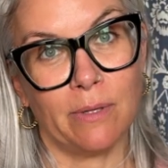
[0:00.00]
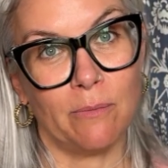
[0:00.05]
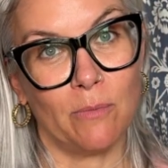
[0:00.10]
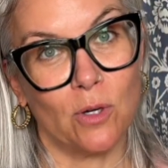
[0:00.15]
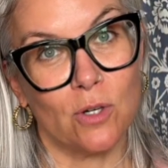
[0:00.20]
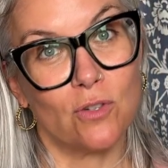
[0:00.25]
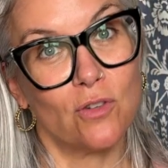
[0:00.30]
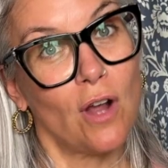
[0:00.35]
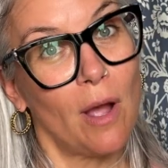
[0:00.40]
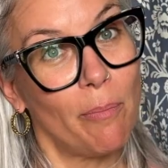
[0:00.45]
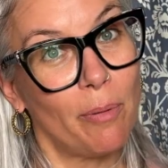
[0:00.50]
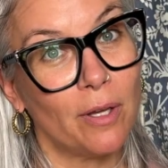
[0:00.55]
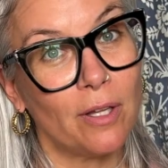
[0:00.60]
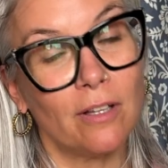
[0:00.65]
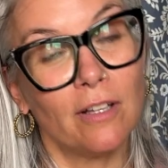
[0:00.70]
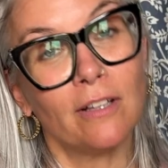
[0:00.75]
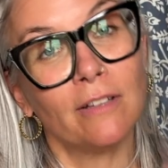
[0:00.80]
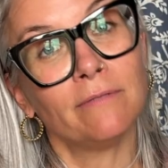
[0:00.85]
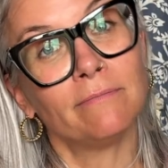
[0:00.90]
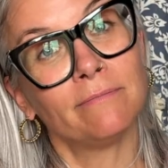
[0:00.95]
more
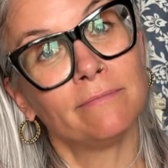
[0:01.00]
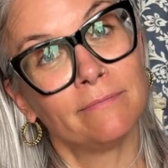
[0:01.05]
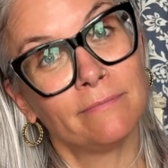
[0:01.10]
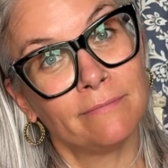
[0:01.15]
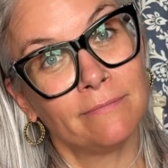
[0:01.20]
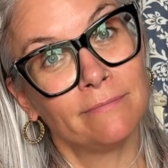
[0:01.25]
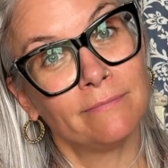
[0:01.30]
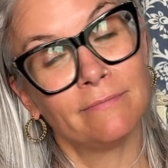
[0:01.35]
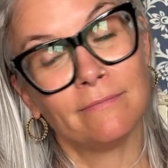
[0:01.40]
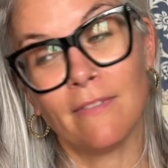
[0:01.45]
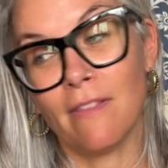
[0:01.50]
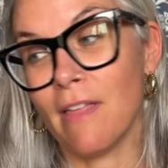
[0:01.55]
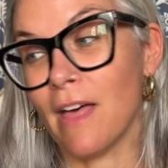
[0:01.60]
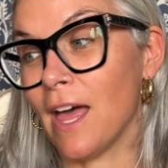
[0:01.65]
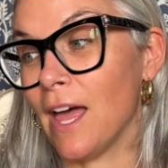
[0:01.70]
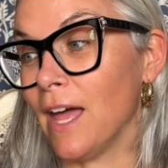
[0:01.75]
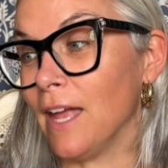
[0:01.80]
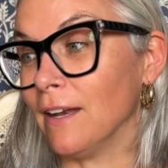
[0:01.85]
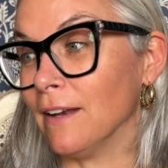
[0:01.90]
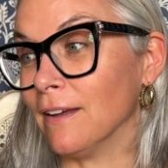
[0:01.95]
tropical
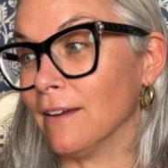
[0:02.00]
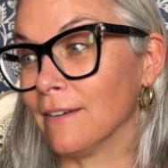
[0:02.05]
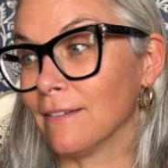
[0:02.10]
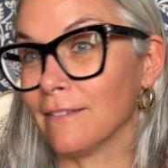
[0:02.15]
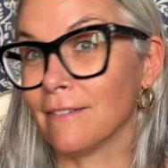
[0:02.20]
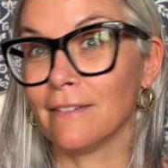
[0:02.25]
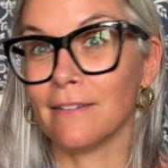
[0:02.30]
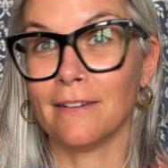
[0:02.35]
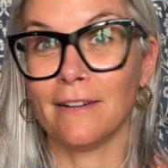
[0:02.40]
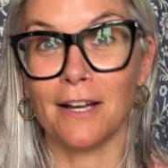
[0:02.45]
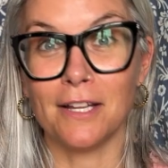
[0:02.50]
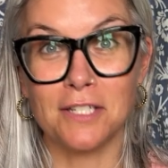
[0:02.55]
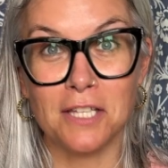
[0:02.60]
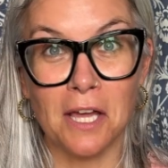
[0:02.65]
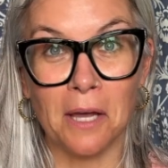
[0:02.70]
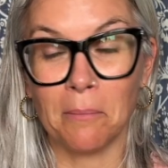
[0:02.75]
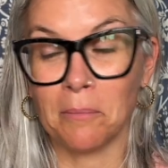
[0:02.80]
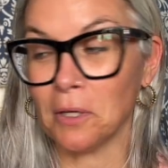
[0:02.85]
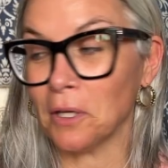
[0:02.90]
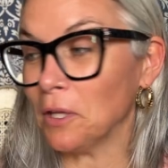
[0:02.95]
than
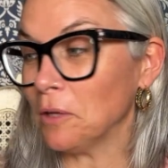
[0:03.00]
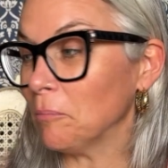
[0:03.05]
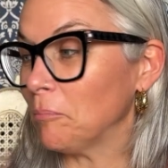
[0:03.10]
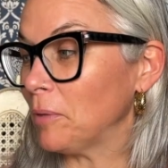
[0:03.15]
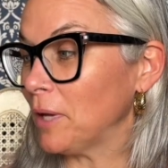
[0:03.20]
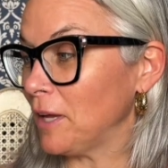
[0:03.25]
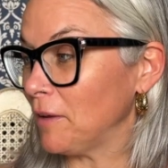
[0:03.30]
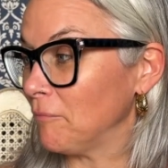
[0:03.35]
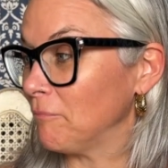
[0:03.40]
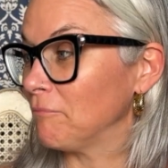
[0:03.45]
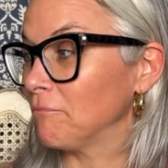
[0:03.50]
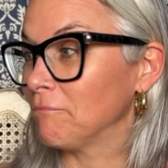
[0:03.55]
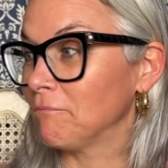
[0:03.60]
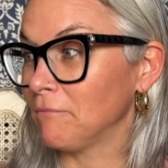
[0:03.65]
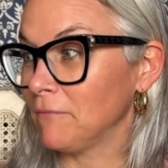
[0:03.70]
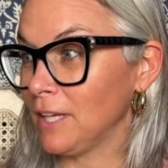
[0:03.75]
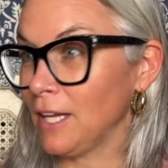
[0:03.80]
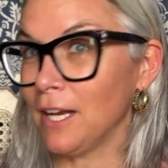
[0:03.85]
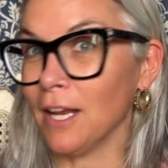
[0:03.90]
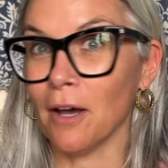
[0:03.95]
autumnal, but
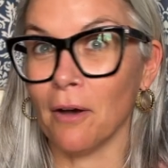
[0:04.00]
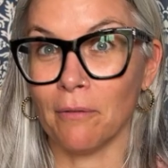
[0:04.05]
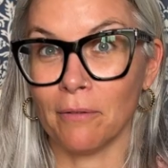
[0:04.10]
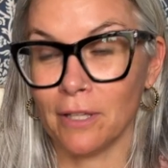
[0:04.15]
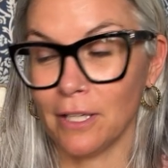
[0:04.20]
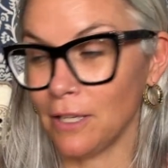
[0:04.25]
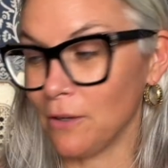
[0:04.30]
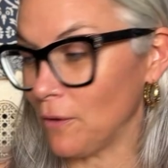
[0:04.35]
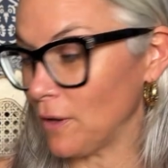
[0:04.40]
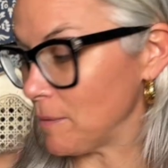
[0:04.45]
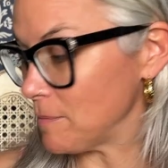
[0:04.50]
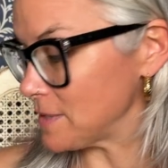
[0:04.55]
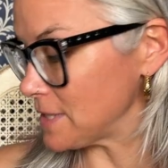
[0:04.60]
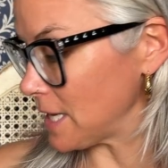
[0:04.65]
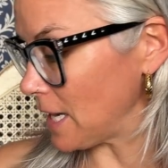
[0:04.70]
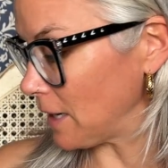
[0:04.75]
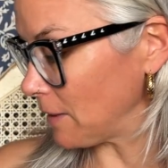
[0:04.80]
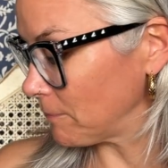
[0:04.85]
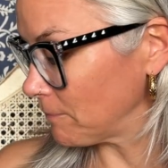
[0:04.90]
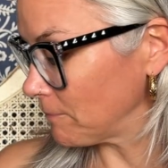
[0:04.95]
you know what I'm
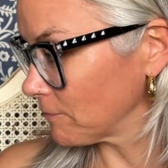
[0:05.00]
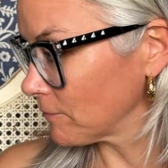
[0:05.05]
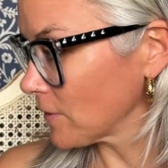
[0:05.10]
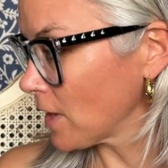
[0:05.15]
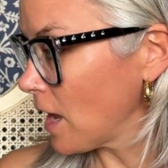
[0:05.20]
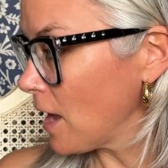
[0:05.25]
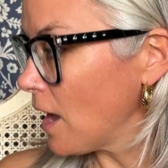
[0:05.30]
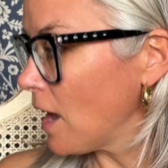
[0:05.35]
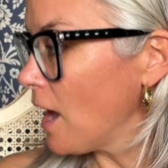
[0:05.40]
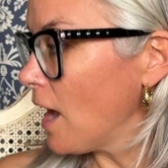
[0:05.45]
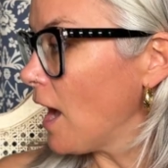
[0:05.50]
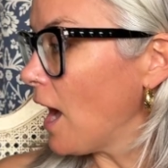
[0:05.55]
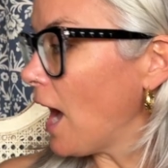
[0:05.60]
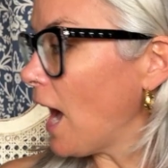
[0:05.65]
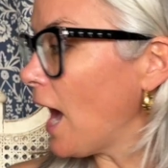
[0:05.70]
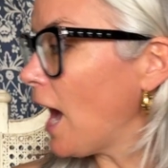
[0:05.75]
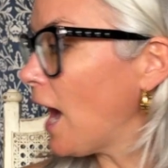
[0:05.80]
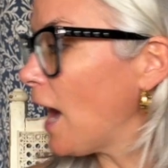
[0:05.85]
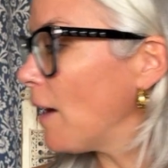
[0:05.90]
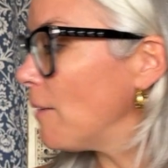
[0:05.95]
saying.
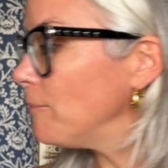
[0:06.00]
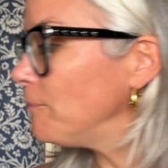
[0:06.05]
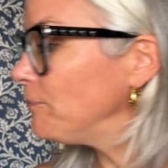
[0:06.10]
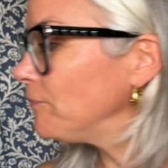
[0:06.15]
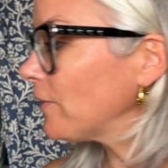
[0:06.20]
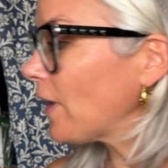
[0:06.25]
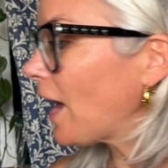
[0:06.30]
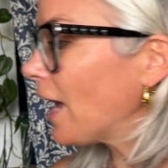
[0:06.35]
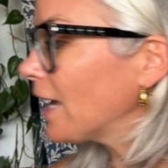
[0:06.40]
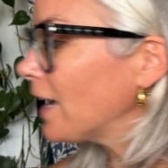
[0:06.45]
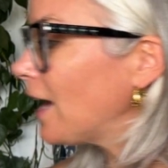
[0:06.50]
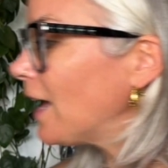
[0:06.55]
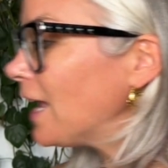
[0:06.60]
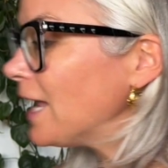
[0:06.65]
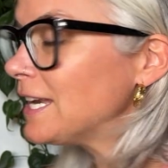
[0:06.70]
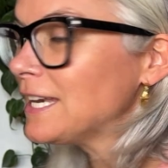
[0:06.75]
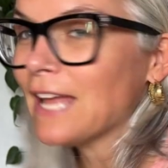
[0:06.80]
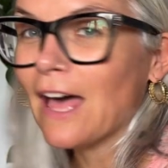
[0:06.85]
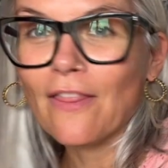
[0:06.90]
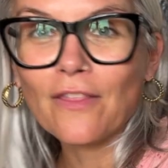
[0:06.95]
I got
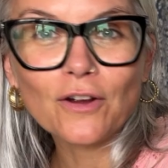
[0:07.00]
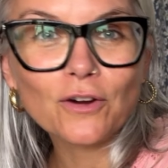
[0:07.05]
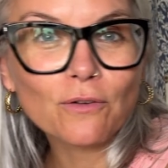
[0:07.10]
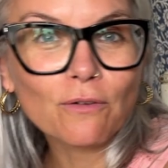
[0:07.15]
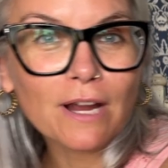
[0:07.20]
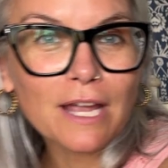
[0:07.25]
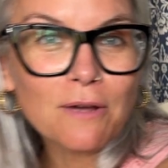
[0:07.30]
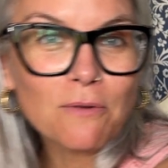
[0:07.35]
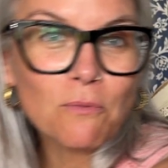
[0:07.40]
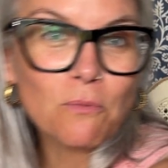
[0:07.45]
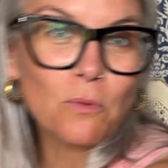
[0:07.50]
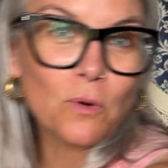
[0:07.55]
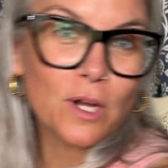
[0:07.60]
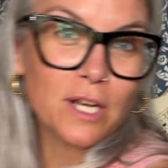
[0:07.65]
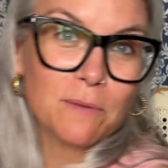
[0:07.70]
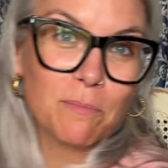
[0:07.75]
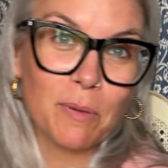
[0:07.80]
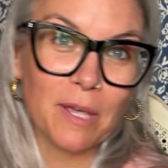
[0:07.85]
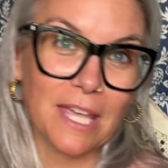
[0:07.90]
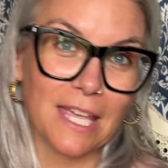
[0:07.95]
another great
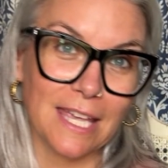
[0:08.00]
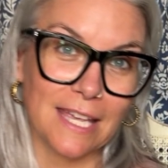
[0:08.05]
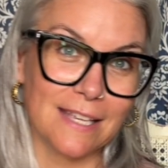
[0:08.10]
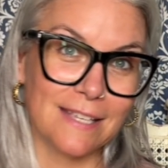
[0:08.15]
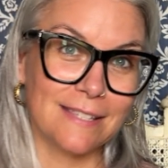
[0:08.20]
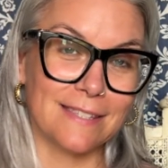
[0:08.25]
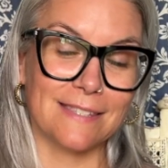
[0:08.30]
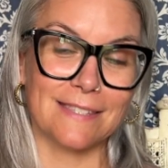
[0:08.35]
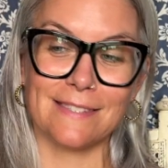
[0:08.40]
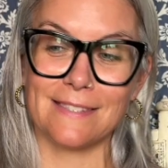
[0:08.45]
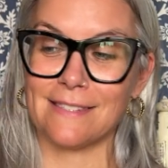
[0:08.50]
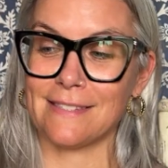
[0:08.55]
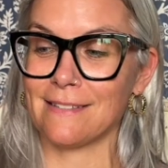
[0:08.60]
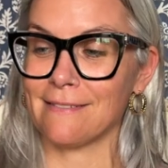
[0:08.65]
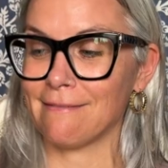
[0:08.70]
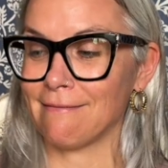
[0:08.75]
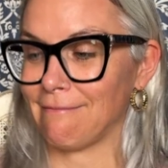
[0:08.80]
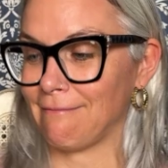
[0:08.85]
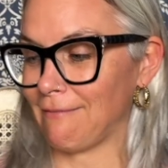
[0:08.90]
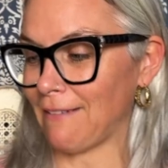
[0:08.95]
wood piece.
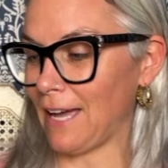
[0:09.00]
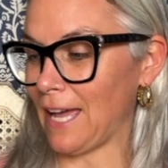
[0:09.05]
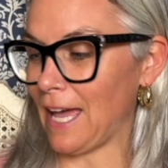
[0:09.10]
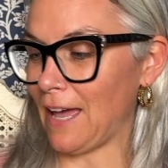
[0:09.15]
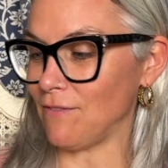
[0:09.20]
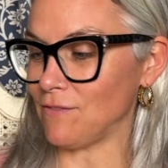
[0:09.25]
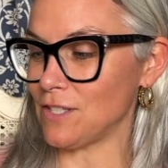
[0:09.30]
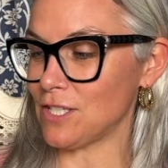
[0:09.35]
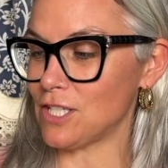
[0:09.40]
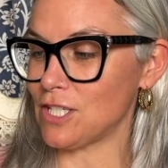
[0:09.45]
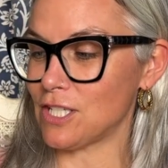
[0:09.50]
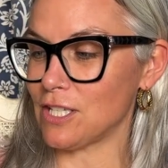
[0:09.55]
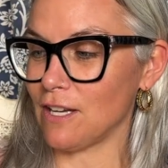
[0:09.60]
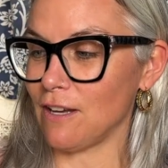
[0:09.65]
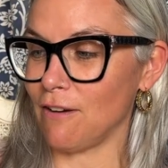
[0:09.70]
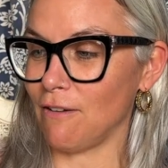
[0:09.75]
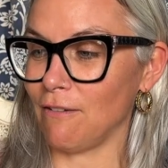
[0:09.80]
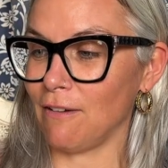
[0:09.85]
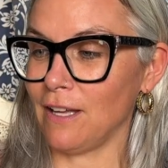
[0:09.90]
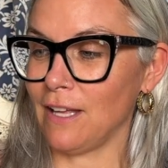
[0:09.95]
I have to
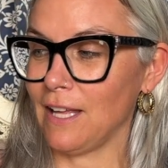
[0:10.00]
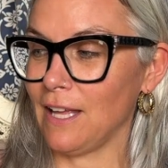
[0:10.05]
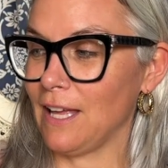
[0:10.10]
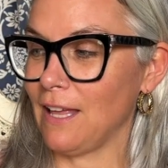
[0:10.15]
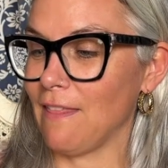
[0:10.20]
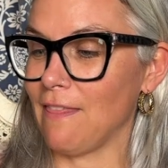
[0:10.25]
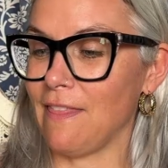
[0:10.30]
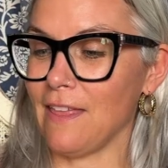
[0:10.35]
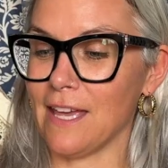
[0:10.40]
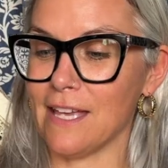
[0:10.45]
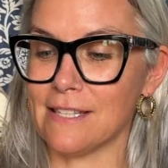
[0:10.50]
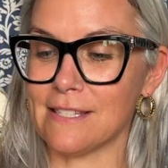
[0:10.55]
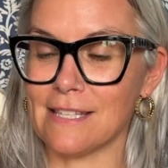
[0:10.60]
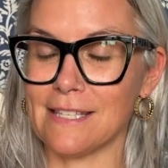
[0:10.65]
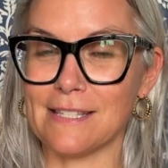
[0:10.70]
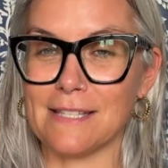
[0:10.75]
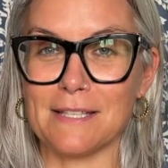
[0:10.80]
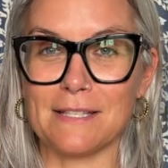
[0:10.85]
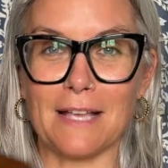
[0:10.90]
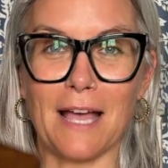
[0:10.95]
show this.
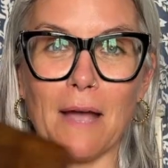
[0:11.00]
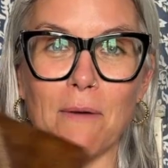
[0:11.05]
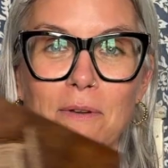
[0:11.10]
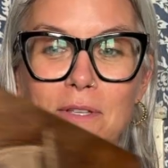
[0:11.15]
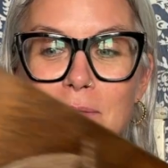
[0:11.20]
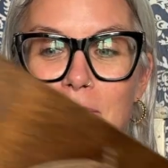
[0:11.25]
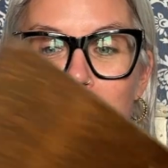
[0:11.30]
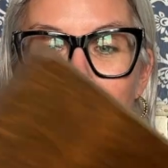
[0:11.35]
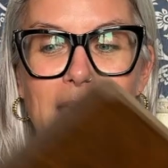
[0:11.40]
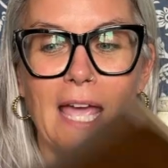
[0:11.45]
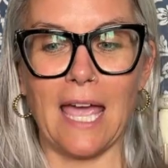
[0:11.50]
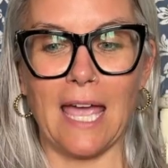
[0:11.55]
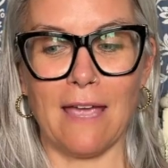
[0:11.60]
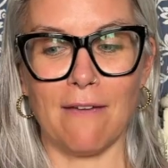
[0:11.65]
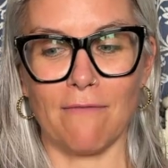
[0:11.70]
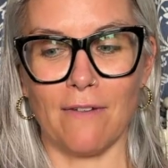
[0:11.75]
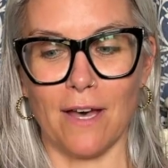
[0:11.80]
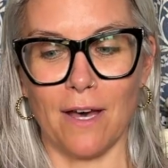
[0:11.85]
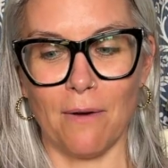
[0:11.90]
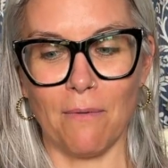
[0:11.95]
I was with
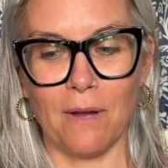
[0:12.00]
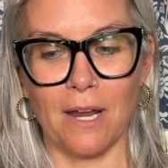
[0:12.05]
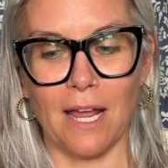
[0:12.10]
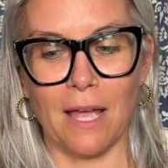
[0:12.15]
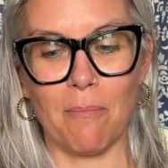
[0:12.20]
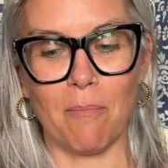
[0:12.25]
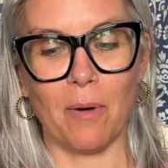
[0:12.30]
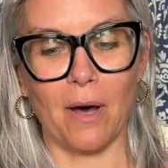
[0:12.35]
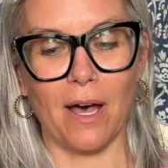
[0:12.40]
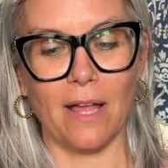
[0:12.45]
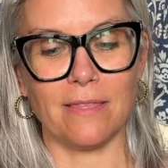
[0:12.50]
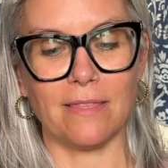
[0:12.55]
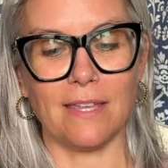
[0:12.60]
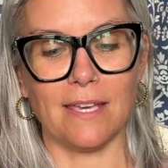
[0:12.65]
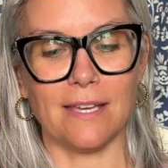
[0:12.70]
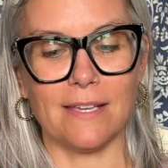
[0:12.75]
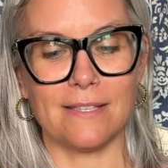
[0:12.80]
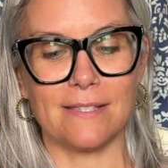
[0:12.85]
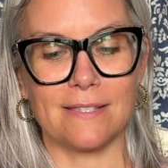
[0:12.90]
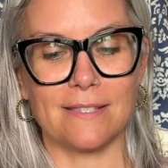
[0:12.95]
Ava when I bought
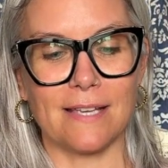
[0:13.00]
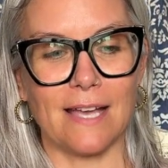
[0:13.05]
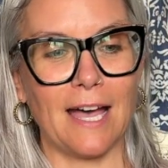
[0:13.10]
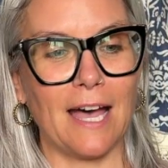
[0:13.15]
this.